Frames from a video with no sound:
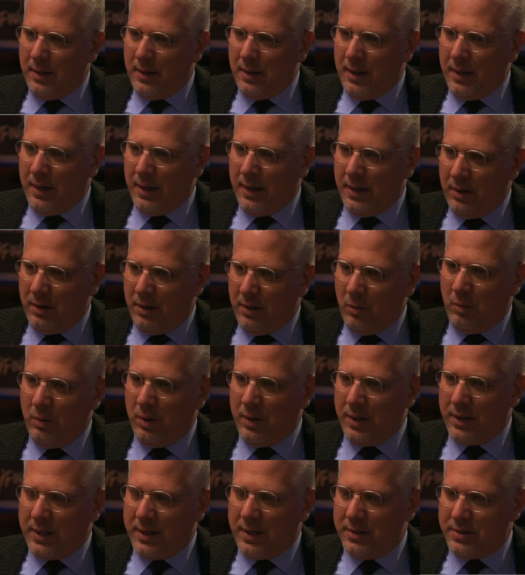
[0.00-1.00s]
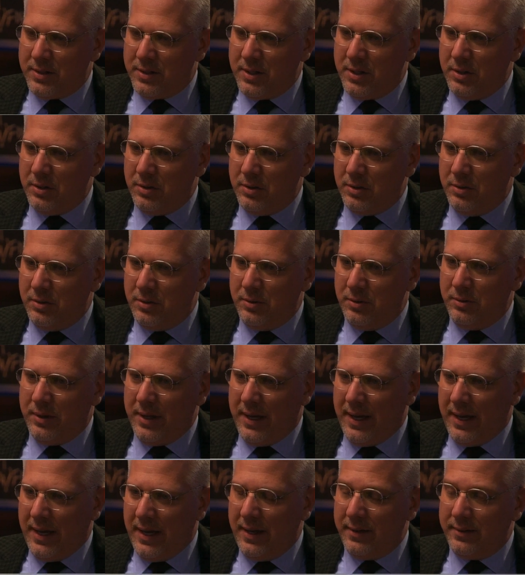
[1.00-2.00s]
And I don't want to continue to do
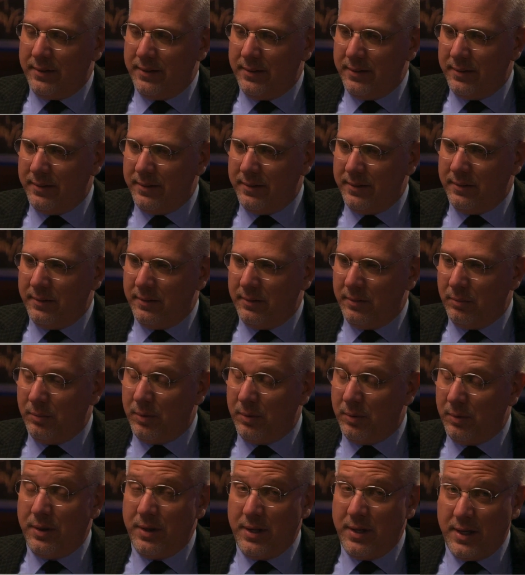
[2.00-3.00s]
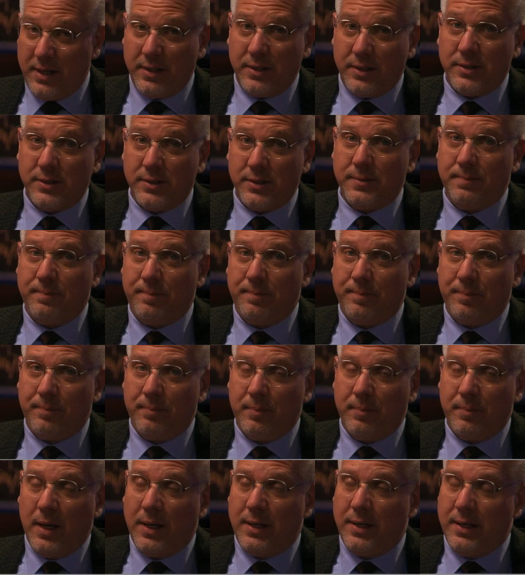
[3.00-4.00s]
that with this,
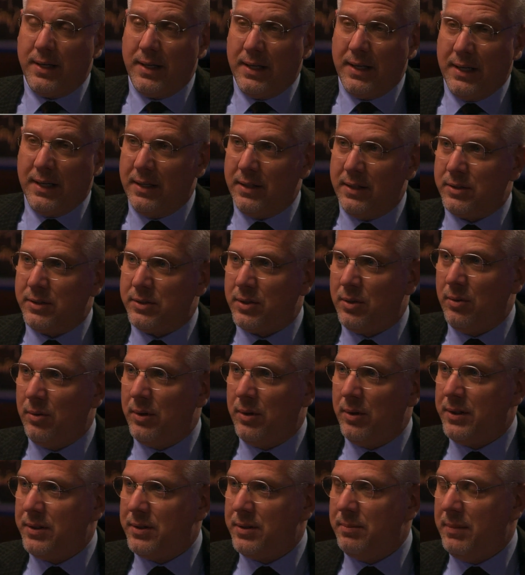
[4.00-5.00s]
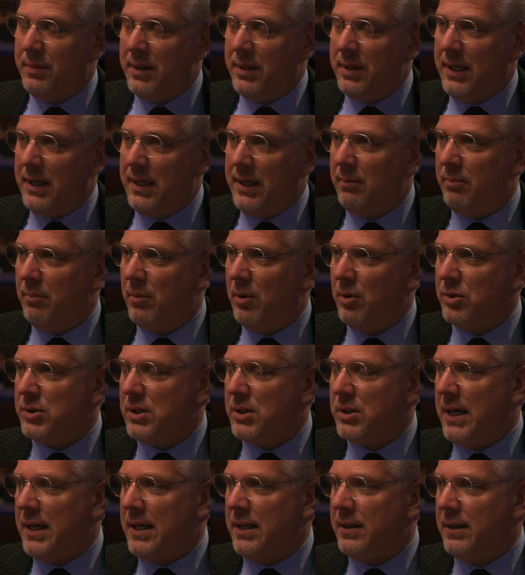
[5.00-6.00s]
but it is going to be
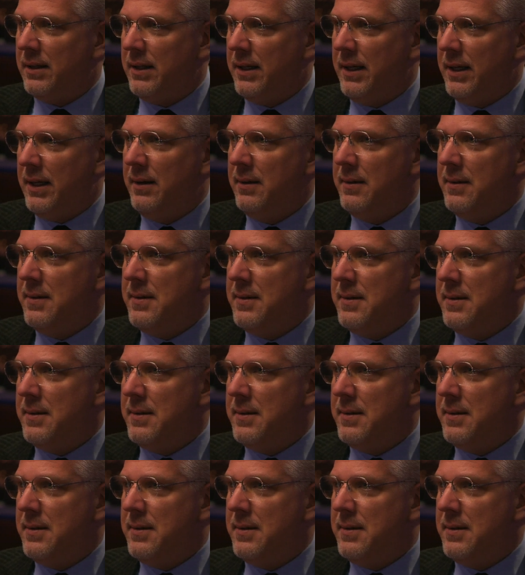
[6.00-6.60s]
most likely